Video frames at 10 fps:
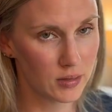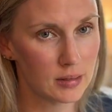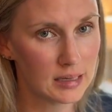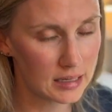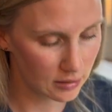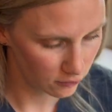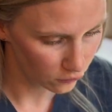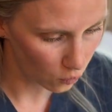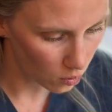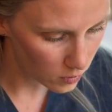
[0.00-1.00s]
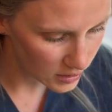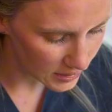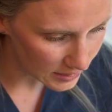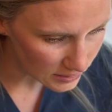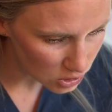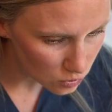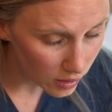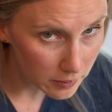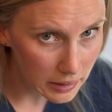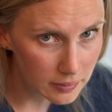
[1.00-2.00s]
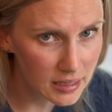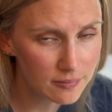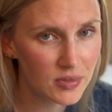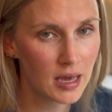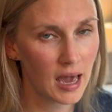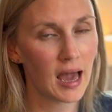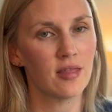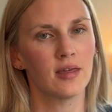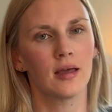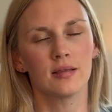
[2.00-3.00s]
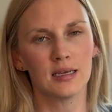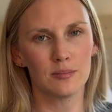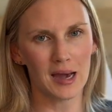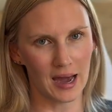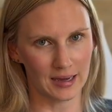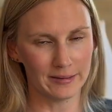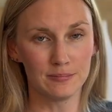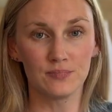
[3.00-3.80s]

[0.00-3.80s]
leaning forward into our baby, and then lean back.